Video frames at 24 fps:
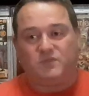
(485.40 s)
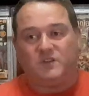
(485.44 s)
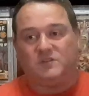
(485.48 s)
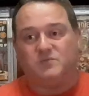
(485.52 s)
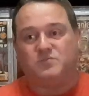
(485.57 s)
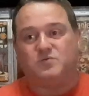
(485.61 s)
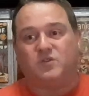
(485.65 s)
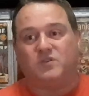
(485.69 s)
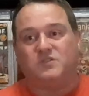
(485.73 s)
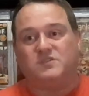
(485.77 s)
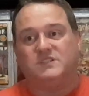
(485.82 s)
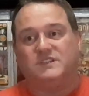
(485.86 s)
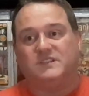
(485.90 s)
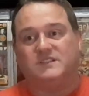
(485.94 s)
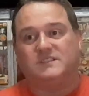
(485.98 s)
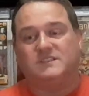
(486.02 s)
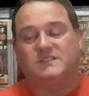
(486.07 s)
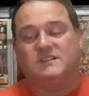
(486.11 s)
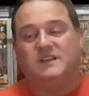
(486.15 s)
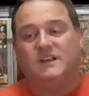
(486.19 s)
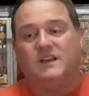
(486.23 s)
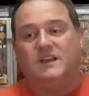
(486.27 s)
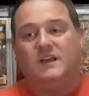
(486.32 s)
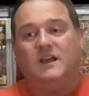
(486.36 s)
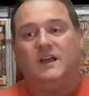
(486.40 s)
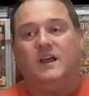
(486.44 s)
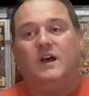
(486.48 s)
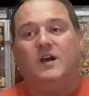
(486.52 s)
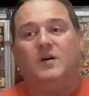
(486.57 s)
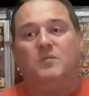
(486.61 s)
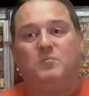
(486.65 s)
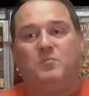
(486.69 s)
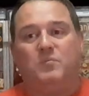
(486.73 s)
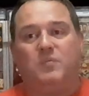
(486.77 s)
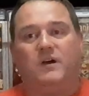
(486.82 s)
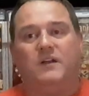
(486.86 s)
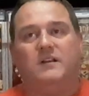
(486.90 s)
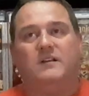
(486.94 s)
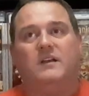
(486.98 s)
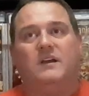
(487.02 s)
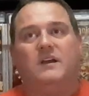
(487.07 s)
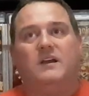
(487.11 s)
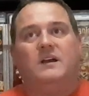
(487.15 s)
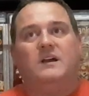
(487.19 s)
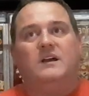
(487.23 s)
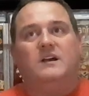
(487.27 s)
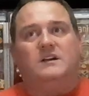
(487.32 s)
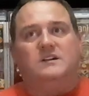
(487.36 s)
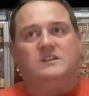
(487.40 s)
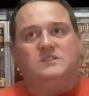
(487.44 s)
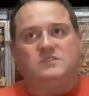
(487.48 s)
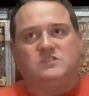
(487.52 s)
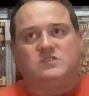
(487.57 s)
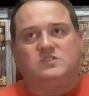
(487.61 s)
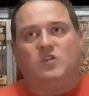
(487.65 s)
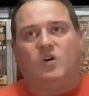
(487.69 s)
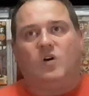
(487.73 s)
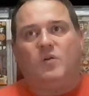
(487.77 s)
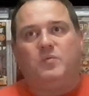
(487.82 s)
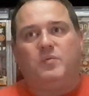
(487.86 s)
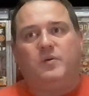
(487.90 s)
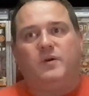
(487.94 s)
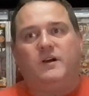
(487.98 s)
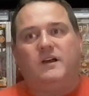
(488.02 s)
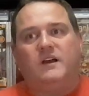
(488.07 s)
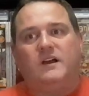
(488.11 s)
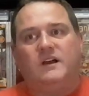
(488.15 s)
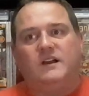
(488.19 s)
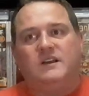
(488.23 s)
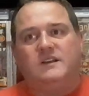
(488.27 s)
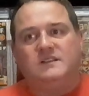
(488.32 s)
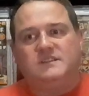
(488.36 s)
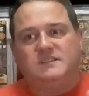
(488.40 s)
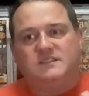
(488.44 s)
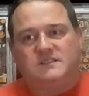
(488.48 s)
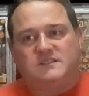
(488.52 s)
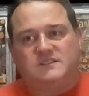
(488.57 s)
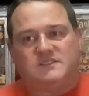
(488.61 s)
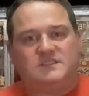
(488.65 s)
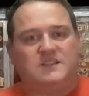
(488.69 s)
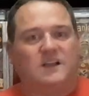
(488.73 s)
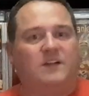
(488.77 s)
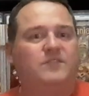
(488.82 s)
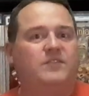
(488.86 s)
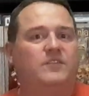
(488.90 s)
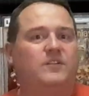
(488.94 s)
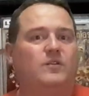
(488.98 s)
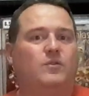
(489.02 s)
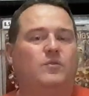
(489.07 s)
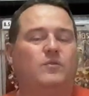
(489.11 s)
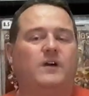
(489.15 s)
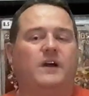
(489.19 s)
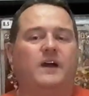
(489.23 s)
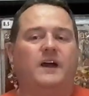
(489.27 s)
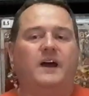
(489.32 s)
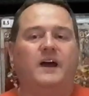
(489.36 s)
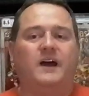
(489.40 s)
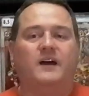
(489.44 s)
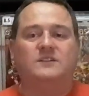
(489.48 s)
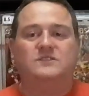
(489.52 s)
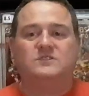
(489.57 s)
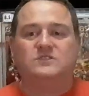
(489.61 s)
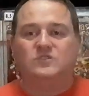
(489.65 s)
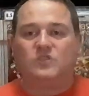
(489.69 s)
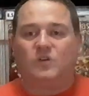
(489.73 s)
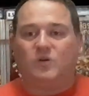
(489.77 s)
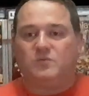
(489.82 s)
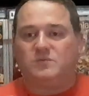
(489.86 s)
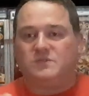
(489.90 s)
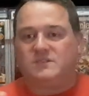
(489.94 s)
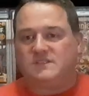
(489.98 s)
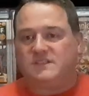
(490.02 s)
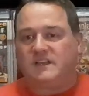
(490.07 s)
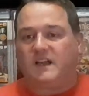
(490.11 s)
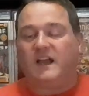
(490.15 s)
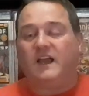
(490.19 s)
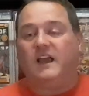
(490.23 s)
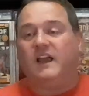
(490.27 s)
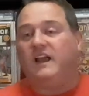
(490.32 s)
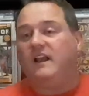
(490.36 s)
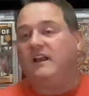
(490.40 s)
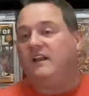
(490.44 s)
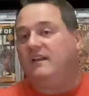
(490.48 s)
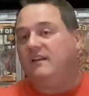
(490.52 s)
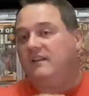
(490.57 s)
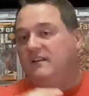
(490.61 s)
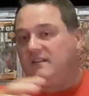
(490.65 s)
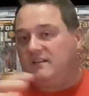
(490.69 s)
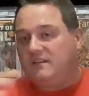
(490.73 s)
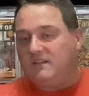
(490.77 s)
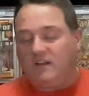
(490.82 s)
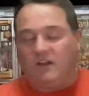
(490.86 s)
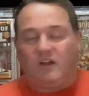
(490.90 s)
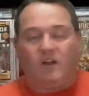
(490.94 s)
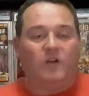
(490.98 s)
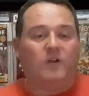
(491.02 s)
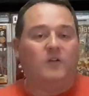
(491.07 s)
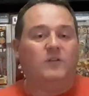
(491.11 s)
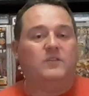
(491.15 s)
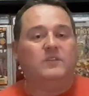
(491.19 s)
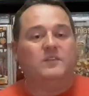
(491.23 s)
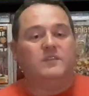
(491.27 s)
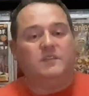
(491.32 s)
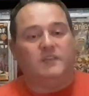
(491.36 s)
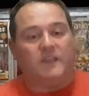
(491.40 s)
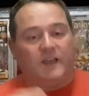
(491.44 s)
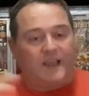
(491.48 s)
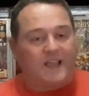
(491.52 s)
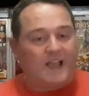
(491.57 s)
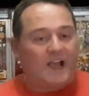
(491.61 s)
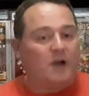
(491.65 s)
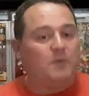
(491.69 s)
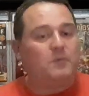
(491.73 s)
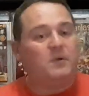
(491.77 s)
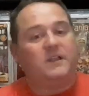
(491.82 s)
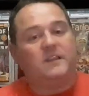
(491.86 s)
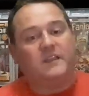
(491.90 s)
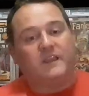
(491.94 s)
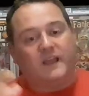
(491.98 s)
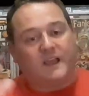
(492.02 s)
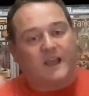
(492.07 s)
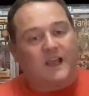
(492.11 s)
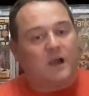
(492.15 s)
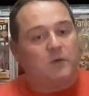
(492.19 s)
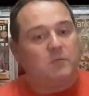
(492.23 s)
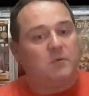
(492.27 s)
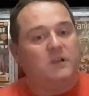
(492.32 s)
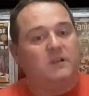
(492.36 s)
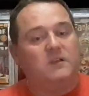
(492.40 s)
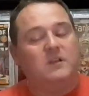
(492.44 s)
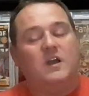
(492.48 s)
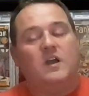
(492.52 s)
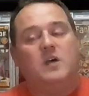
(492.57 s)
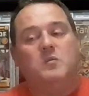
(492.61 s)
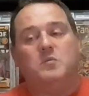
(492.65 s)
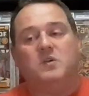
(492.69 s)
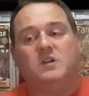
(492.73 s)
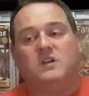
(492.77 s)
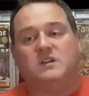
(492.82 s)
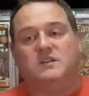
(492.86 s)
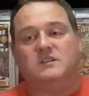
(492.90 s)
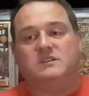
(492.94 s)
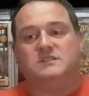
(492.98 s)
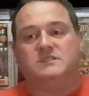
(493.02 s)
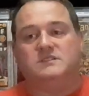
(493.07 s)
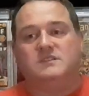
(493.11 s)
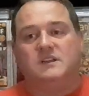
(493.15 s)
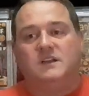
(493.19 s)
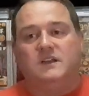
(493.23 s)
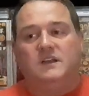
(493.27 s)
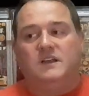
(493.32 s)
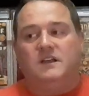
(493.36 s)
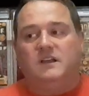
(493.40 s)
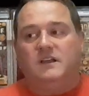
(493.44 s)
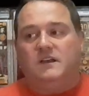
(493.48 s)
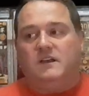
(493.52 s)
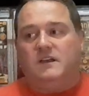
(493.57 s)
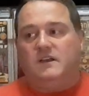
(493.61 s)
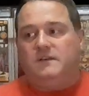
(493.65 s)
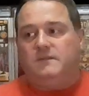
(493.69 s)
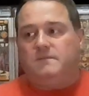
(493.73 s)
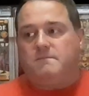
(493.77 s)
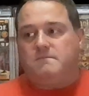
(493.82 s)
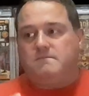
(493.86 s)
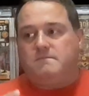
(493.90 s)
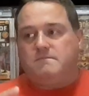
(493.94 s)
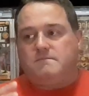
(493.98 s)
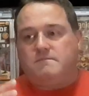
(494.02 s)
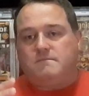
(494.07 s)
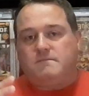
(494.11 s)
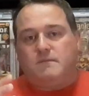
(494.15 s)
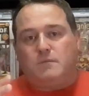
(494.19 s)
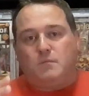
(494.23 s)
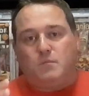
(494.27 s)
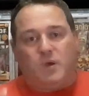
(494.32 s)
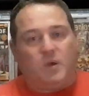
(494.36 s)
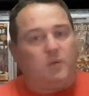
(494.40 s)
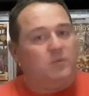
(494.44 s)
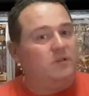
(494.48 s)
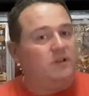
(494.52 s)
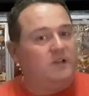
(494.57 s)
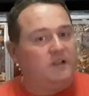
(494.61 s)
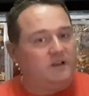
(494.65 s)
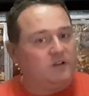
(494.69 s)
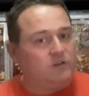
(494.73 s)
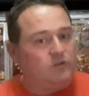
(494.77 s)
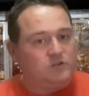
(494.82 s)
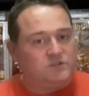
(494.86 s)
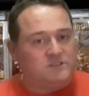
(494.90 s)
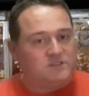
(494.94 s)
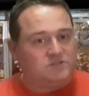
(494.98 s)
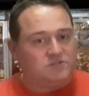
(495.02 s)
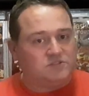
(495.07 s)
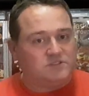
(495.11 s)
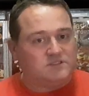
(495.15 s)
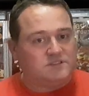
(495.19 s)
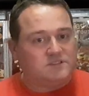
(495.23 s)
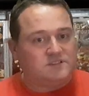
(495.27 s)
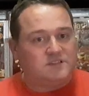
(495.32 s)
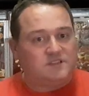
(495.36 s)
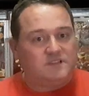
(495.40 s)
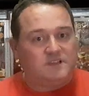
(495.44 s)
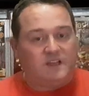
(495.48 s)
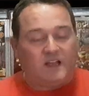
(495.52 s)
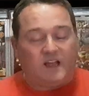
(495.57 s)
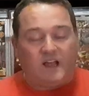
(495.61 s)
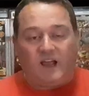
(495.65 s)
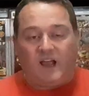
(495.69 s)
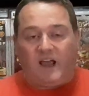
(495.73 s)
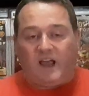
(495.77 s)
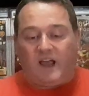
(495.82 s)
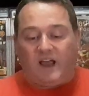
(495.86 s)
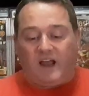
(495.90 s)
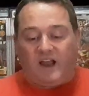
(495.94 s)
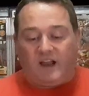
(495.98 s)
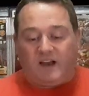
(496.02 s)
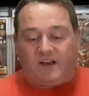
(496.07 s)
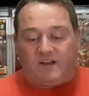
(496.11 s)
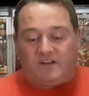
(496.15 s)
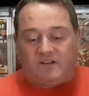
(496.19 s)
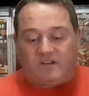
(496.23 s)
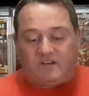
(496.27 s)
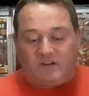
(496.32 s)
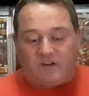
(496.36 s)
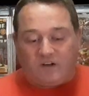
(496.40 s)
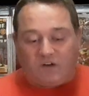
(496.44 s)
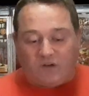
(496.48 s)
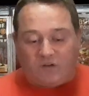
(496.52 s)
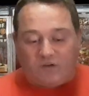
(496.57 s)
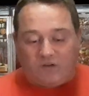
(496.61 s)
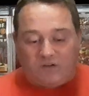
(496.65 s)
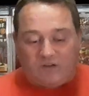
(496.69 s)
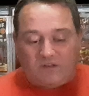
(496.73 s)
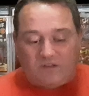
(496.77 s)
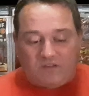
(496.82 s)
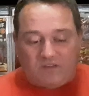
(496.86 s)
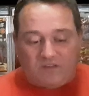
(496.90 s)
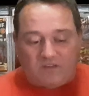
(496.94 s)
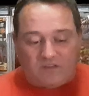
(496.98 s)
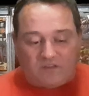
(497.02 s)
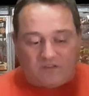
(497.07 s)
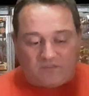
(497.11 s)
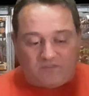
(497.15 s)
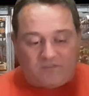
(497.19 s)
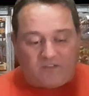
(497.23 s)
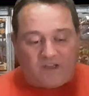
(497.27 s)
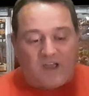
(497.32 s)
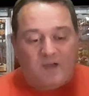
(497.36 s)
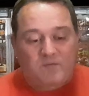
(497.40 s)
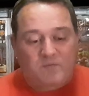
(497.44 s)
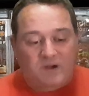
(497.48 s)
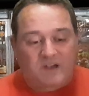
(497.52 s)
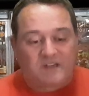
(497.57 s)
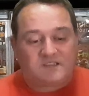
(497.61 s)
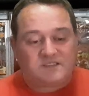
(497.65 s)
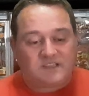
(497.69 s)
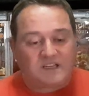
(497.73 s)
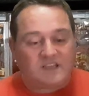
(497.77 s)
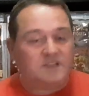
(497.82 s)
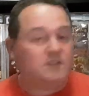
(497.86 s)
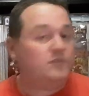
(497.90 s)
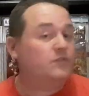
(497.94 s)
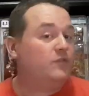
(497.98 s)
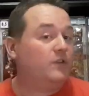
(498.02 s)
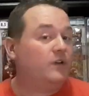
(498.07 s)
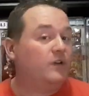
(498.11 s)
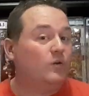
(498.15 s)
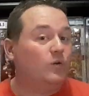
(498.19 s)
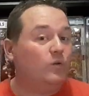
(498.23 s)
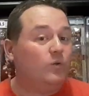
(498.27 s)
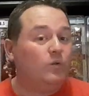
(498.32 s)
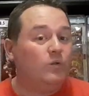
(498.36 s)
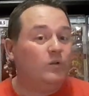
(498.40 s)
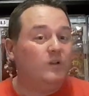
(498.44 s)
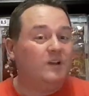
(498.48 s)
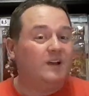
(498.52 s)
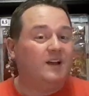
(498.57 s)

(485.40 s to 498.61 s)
projects. But stop stuffing around. Stop saying, you know, they're coming, because people are going to lose interest. And, you know, the fan base is fickle.